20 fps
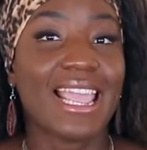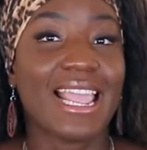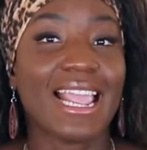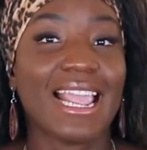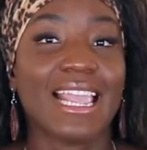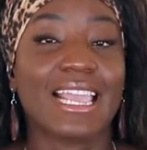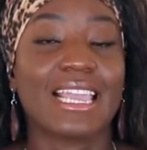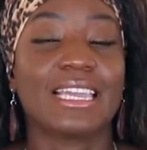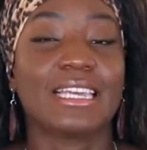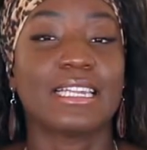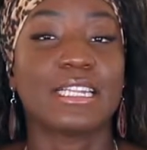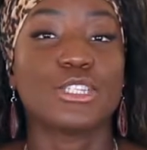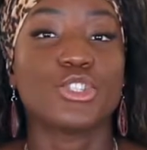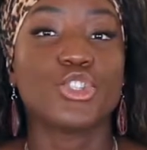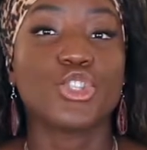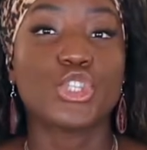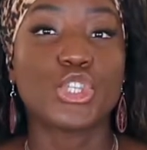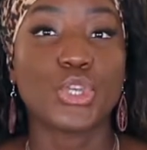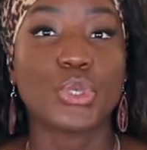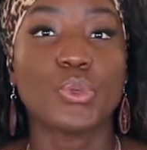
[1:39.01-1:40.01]
and
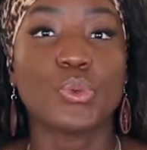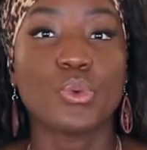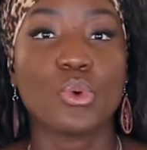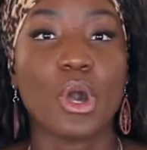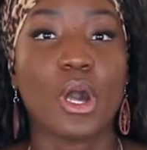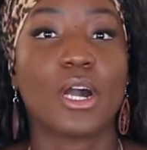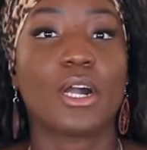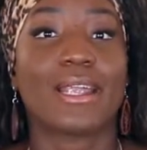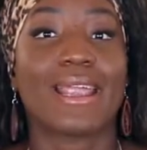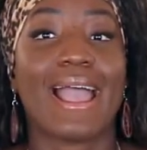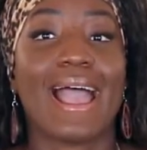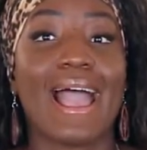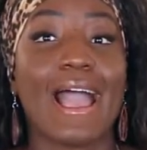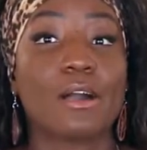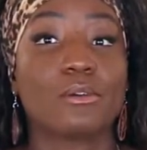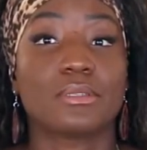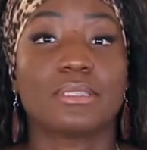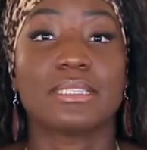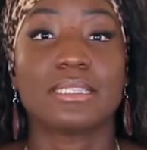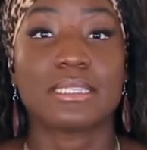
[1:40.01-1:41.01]
2 are
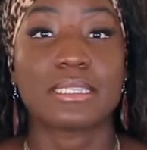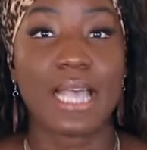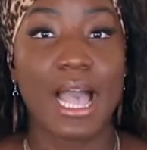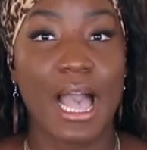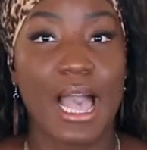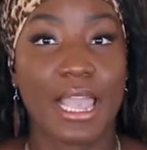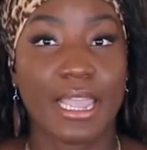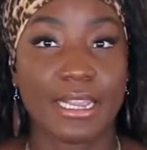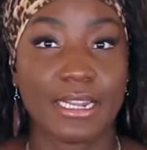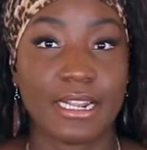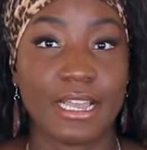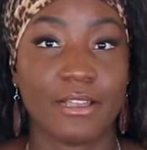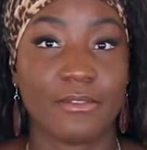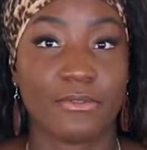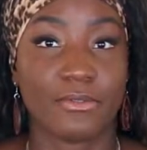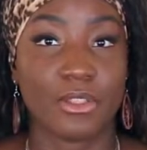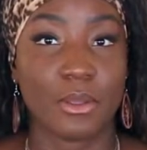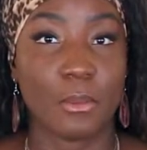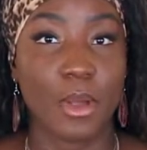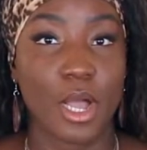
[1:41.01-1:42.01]
outside of
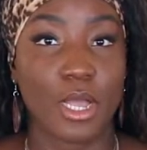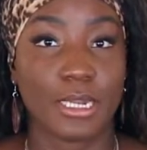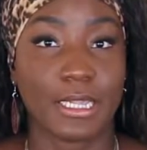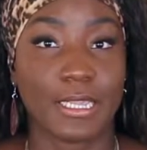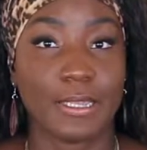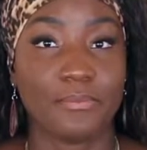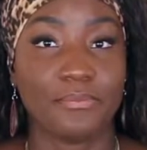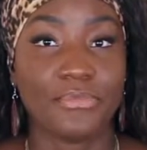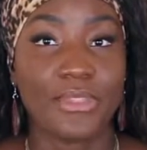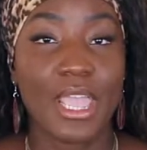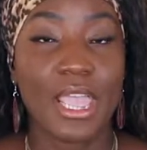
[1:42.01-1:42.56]
the body.